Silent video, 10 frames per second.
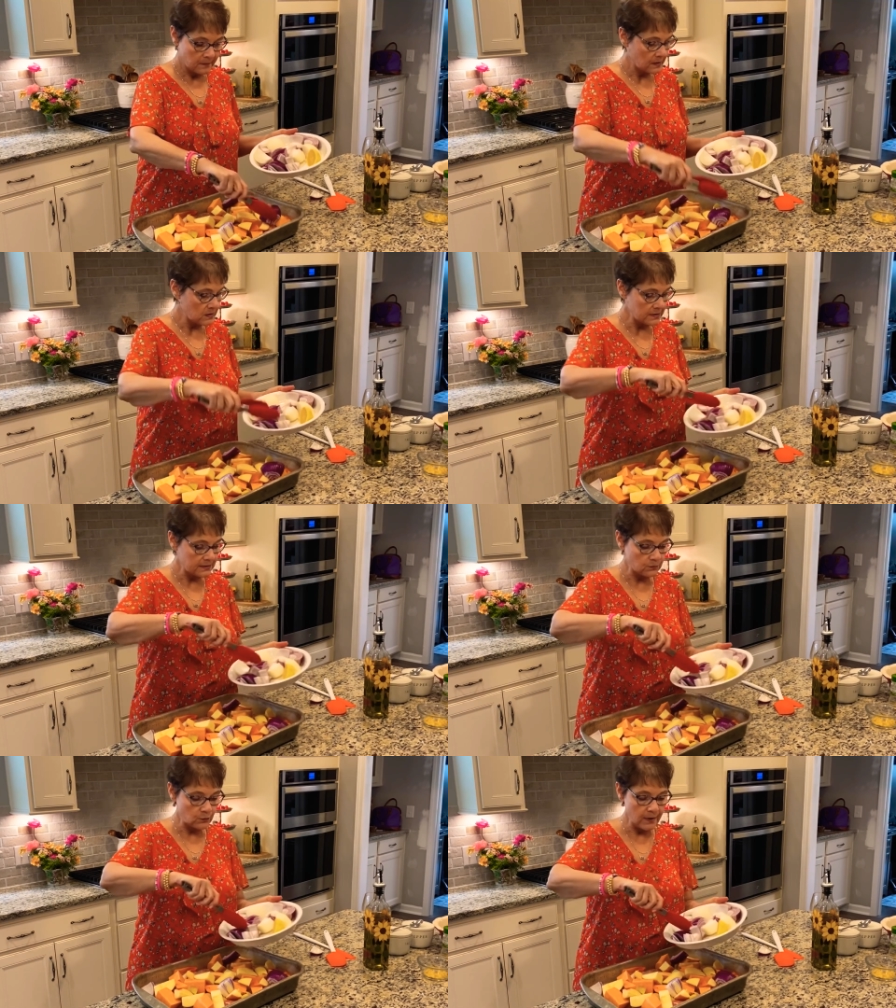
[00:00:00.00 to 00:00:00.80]
Just
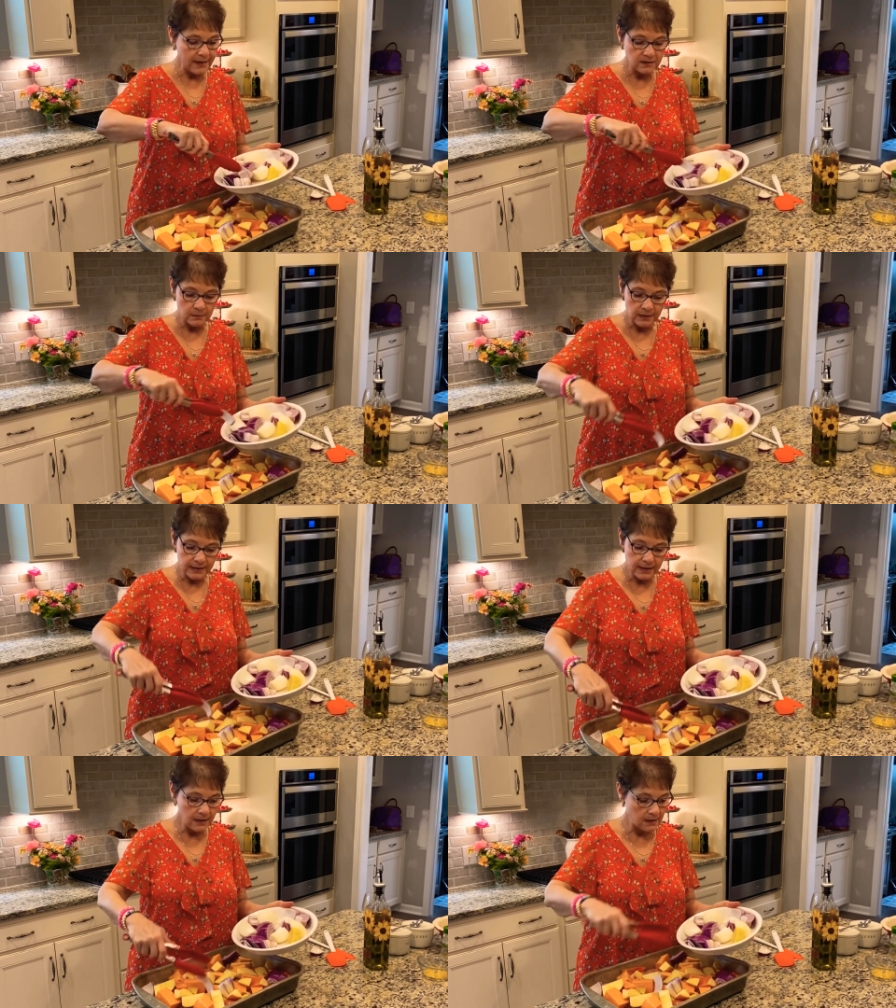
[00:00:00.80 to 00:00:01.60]

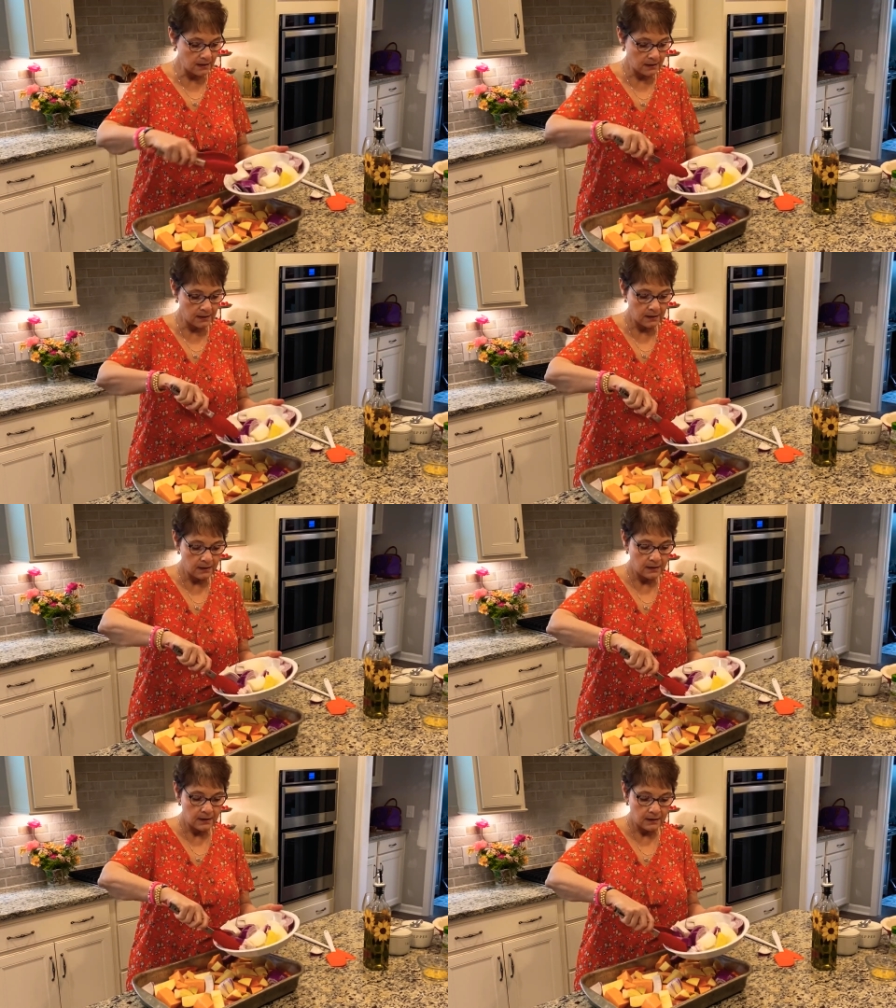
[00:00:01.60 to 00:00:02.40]
randomly
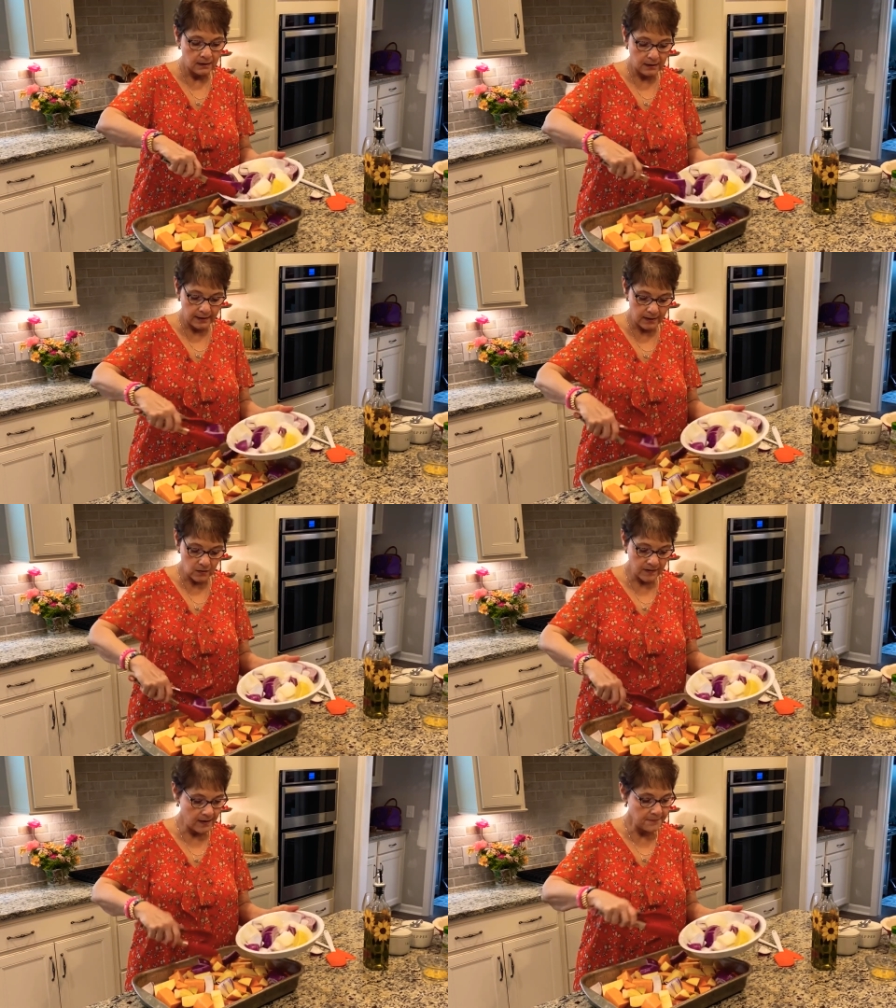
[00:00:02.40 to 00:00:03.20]
layer
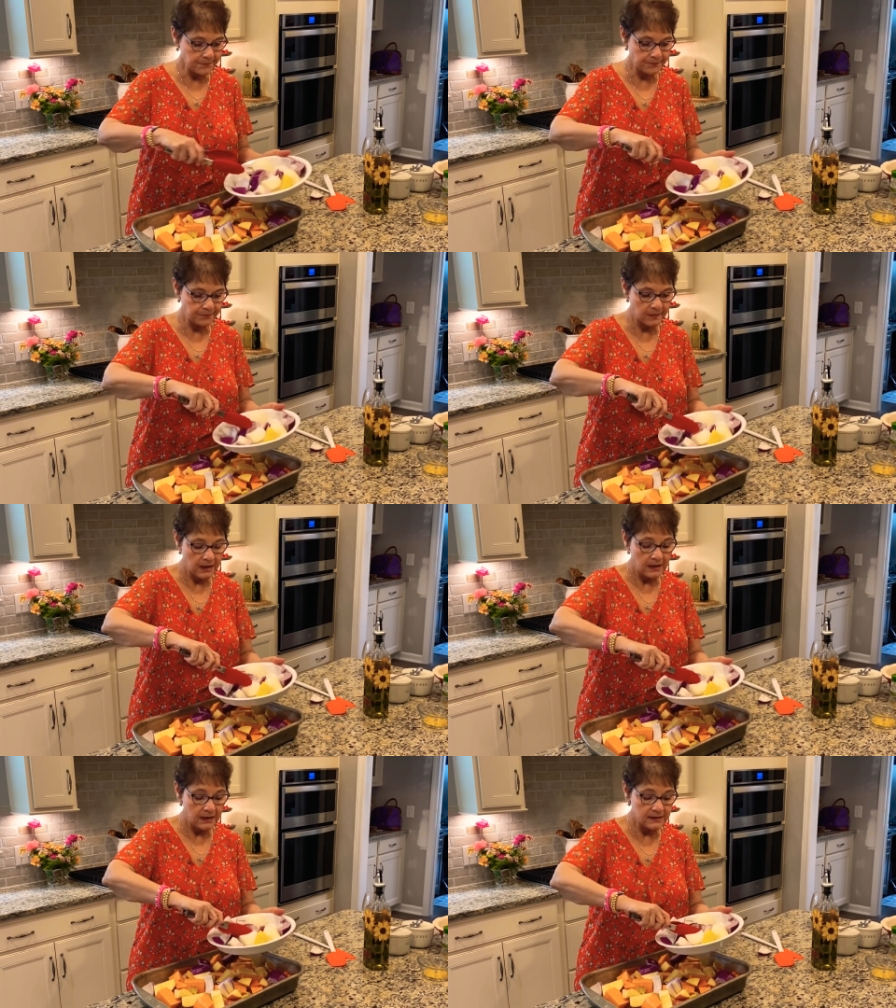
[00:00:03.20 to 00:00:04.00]
them.
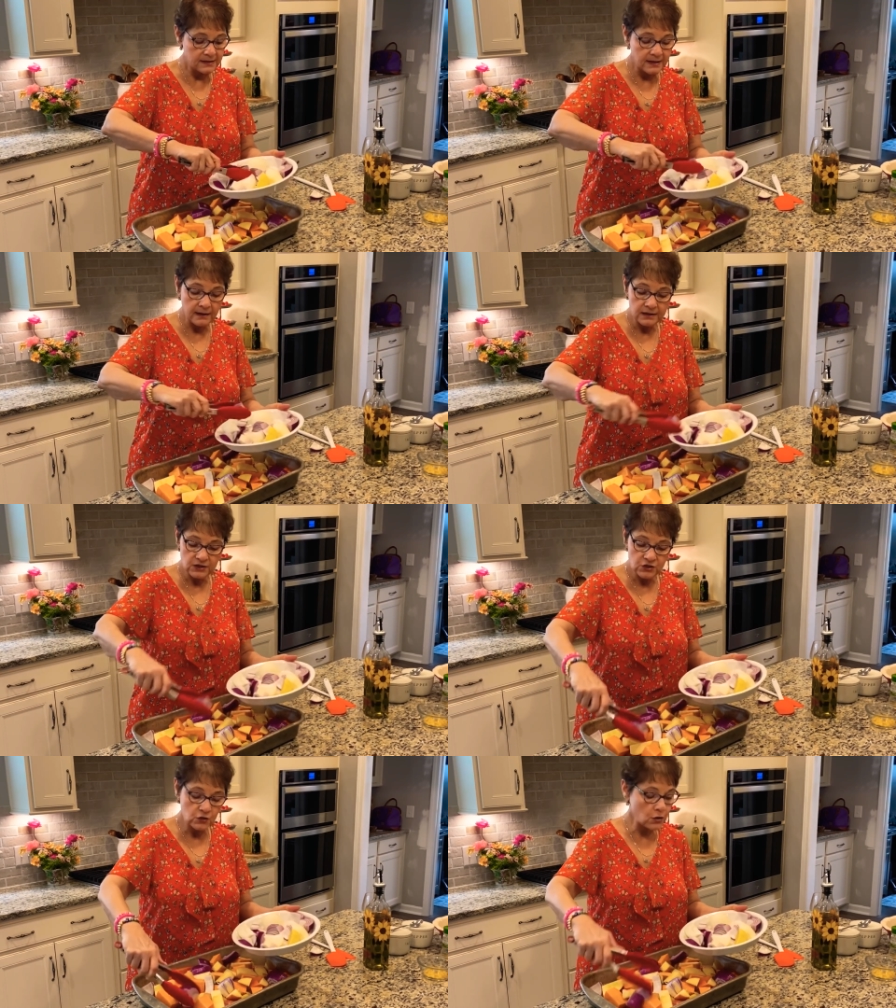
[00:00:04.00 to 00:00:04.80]
Incidentally,
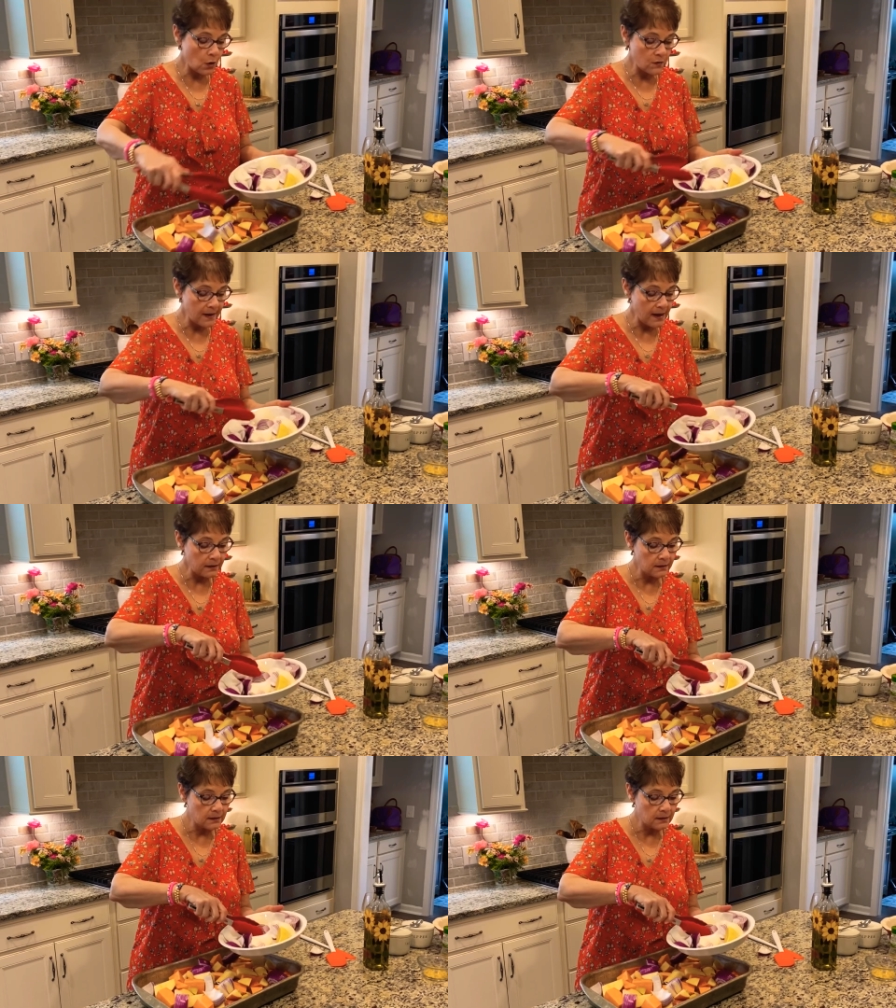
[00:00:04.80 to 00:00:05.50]
did you know that